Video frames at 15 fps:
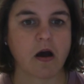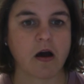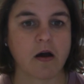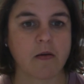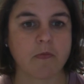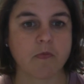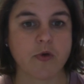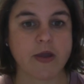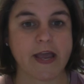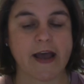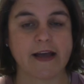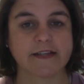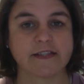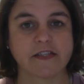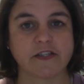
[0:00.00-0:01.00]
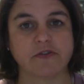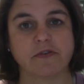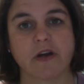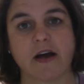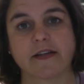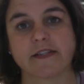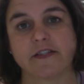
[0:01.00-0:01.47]
We ask that you
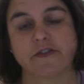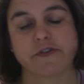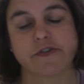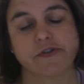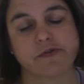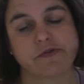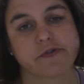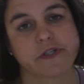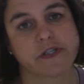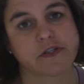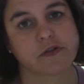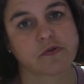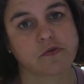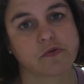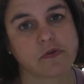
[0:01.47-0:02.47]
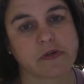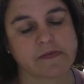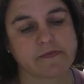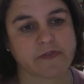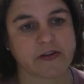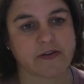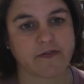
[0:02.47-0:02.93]
not send your children to school in
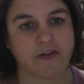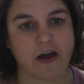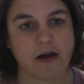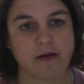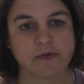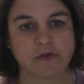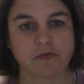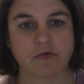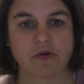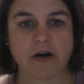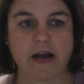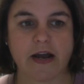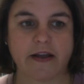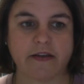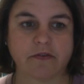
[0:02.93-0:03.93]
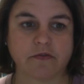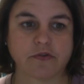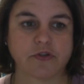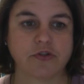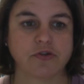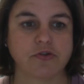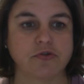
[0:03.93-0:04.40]
flip-flops or high-heel
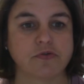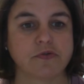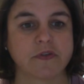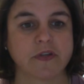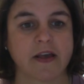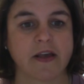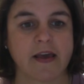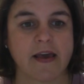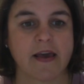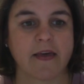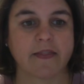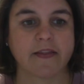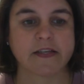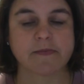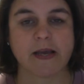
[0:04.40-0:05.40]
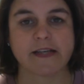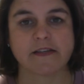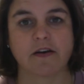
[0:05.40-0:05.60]
shoes. This makes it